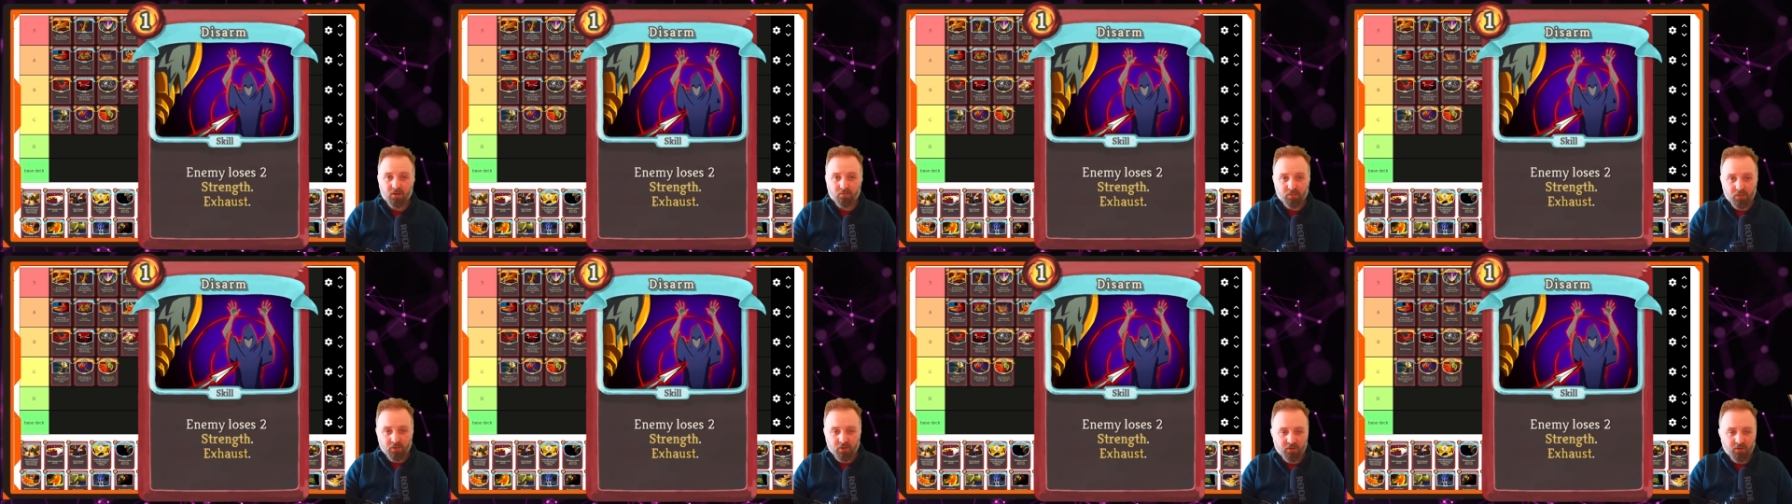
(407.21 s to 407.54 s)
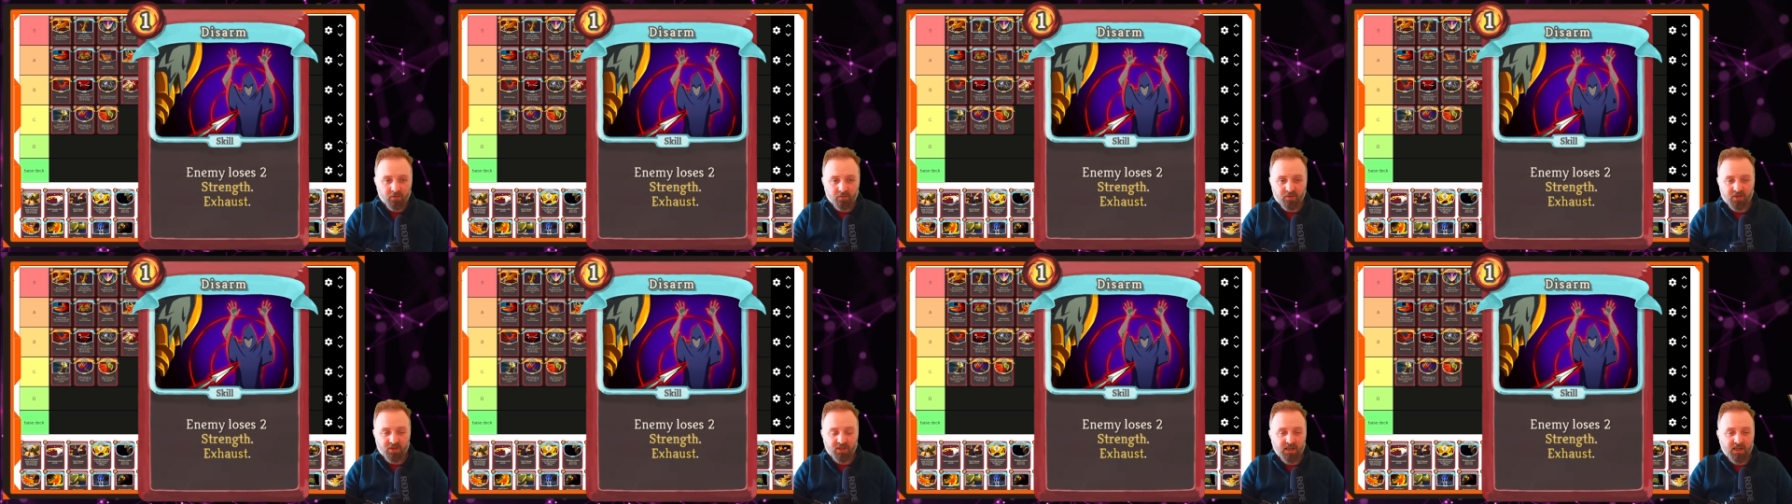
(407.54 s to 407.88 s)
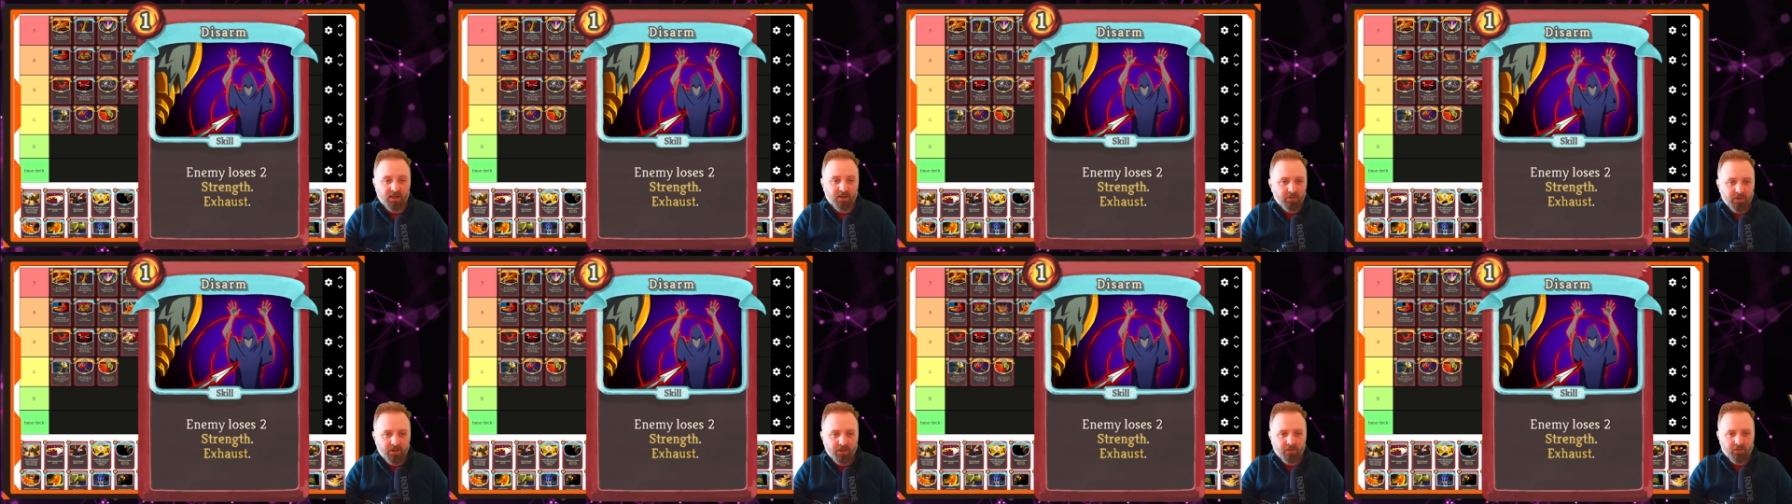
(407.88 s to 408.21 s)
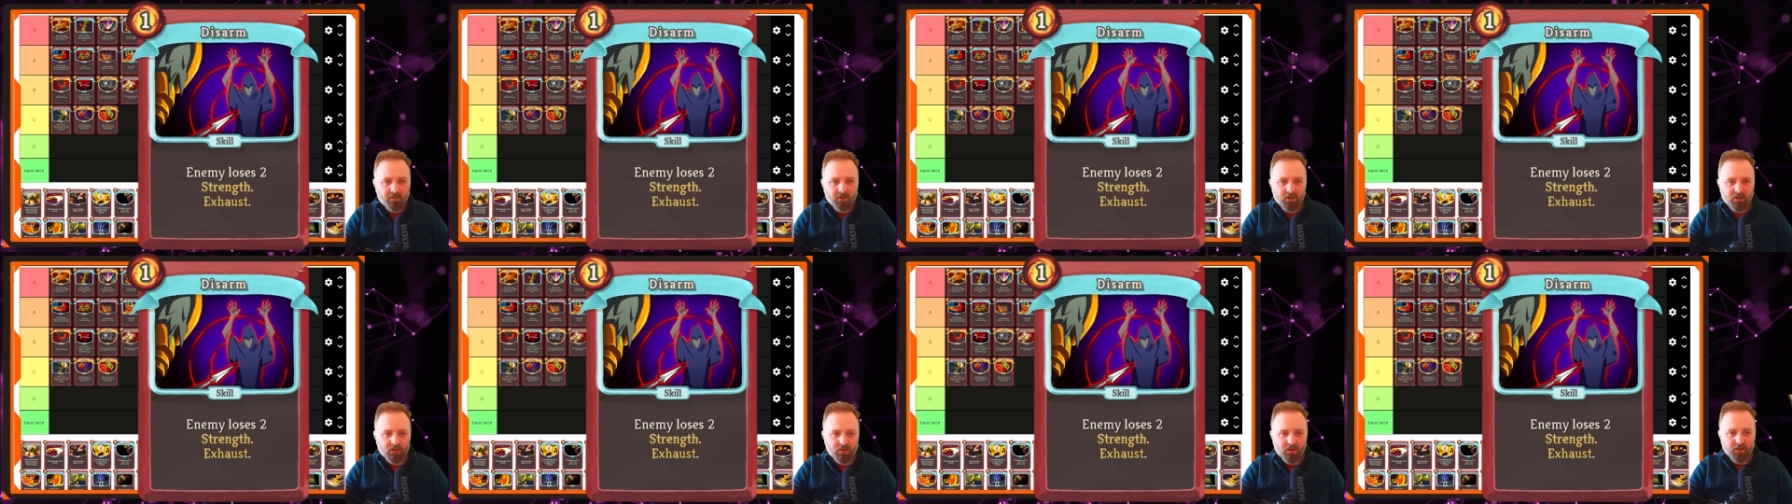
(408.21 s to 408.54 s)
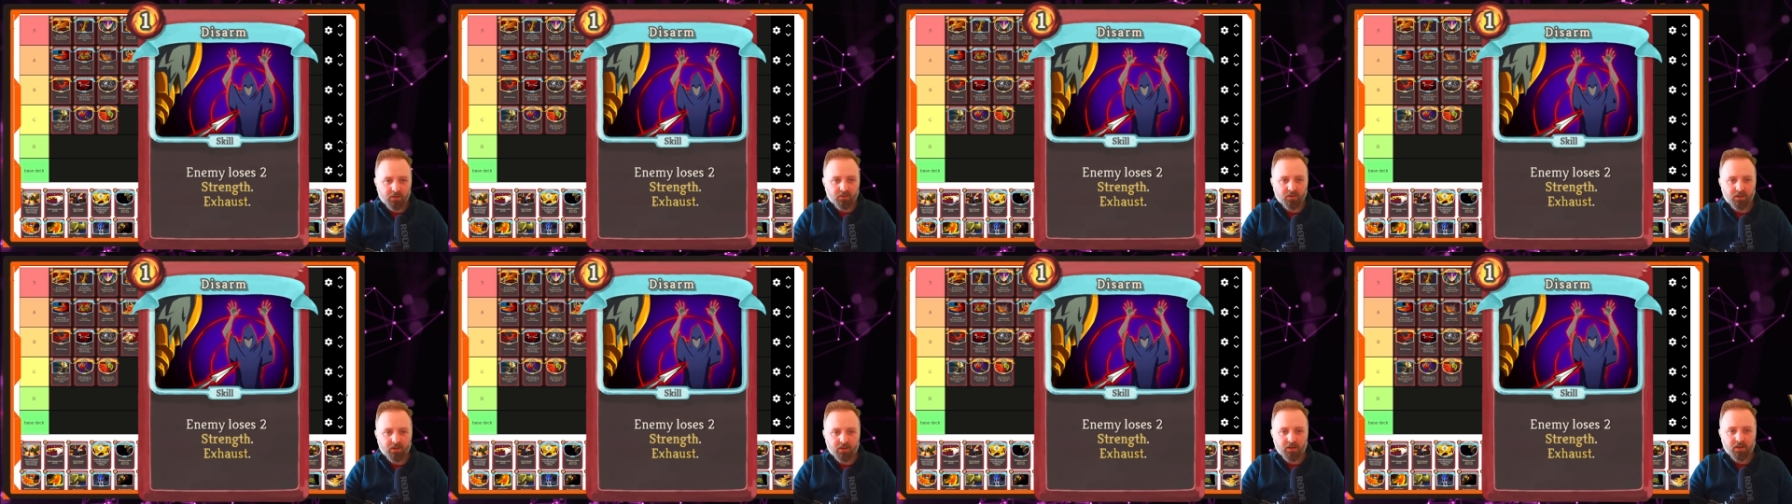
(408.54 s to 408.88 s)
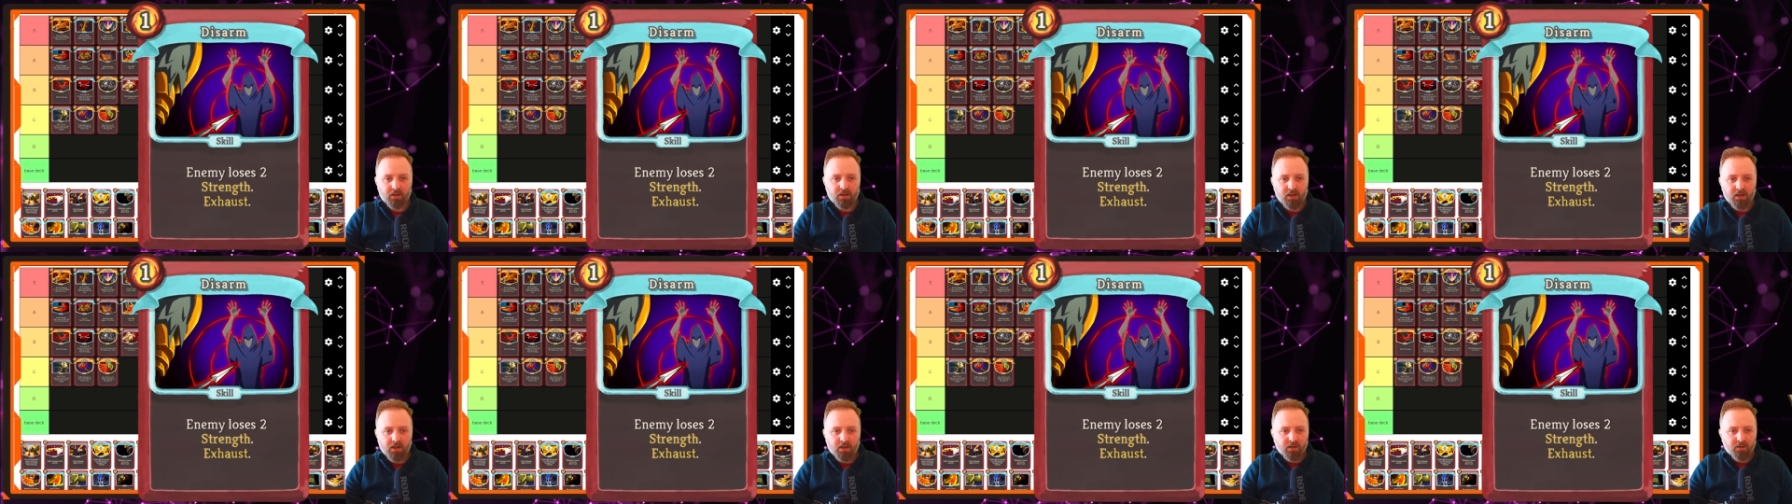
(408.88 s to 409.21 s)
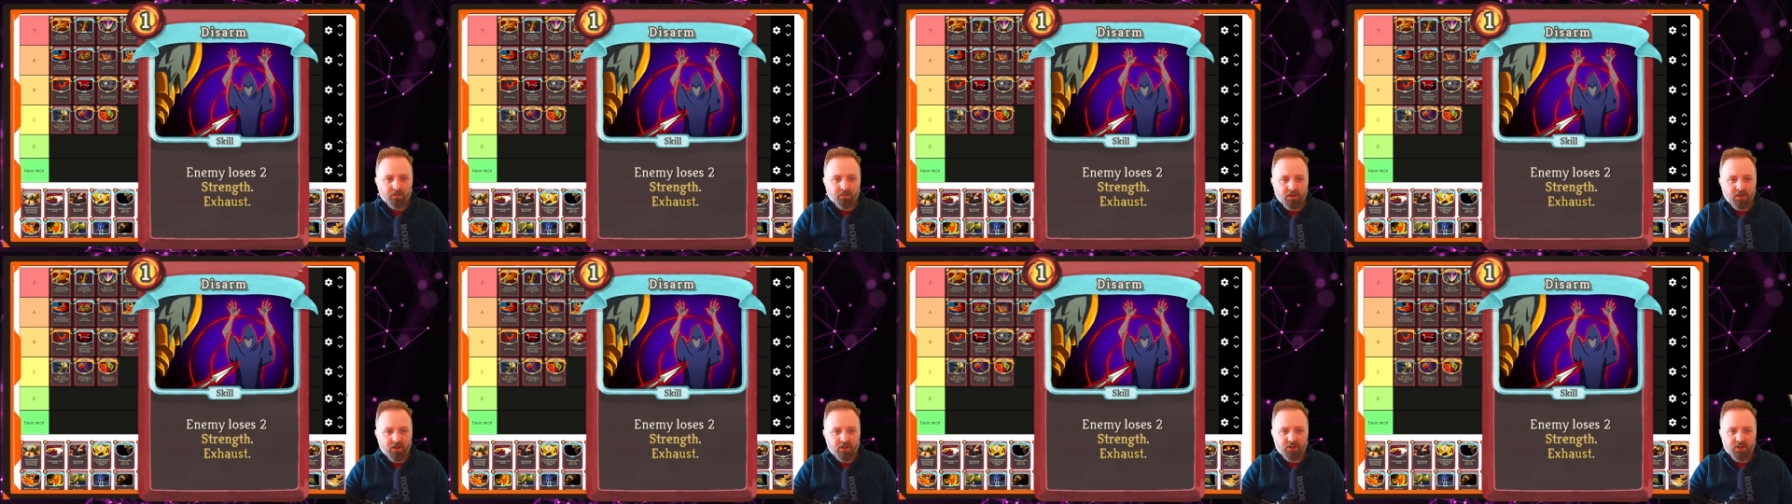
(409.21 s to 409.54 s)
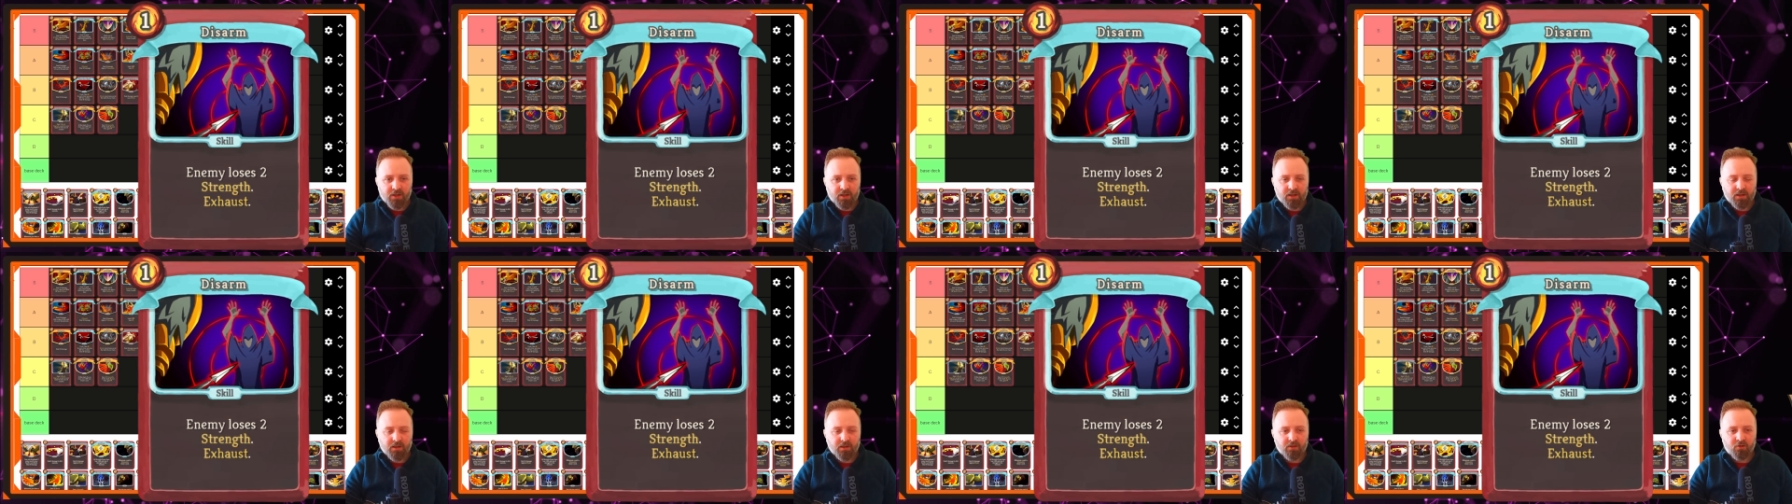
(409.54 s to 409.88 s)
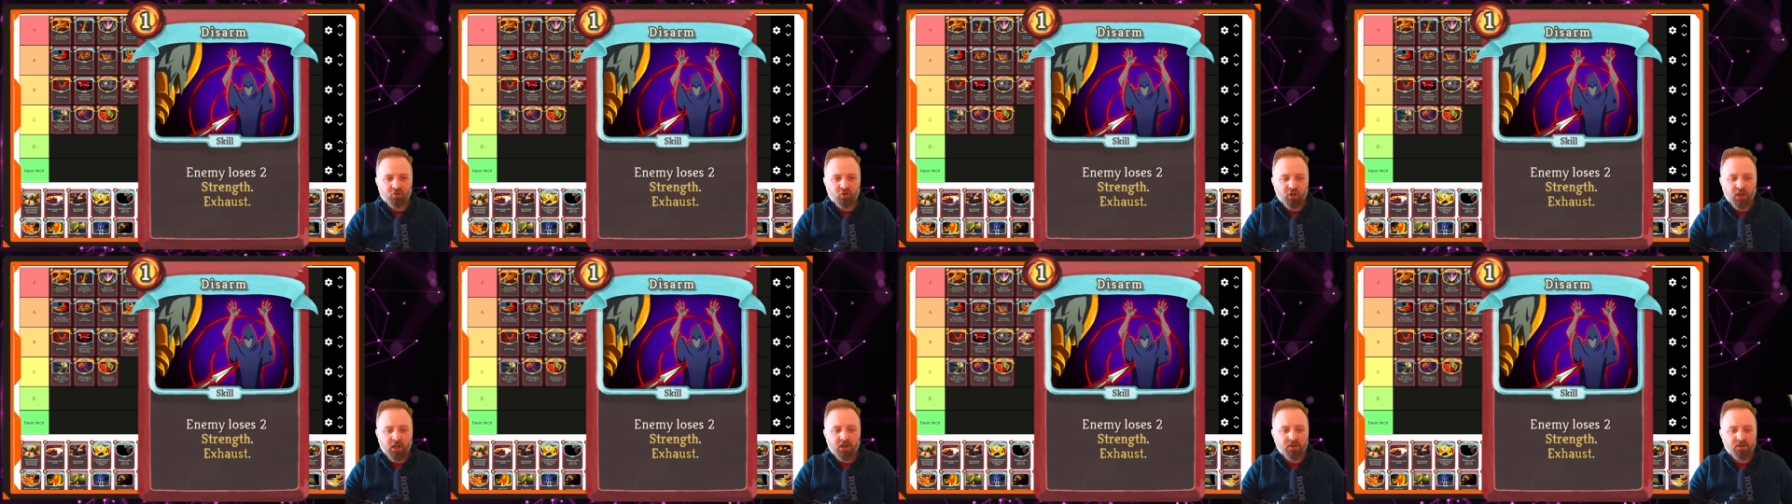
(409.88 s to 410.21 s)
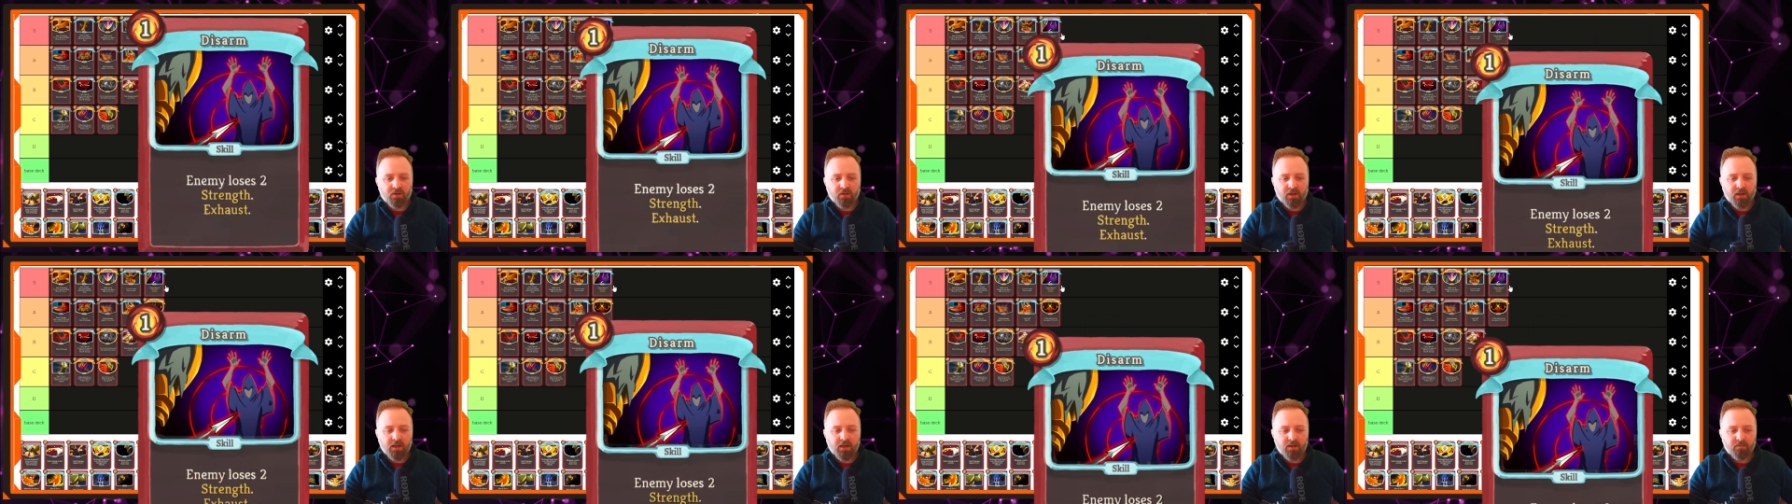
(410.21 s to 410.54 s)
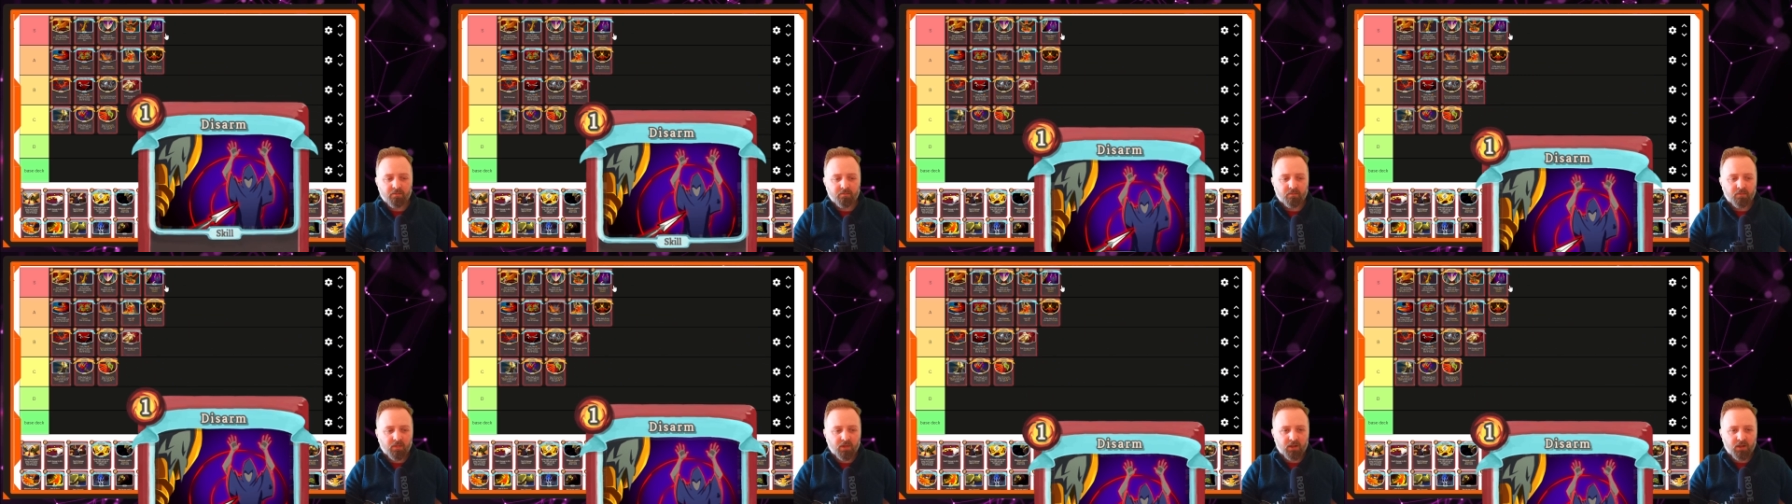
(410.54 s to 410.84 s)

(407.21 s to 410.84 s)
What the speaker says: Book of Stabbing, things like that, this thing can change the game.